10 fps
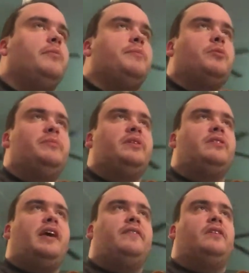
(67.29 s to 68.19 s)
It
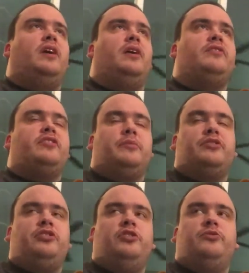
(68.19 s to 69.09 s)
premiered at, similar
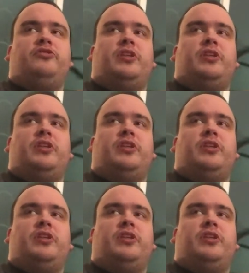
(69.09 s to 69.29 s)
to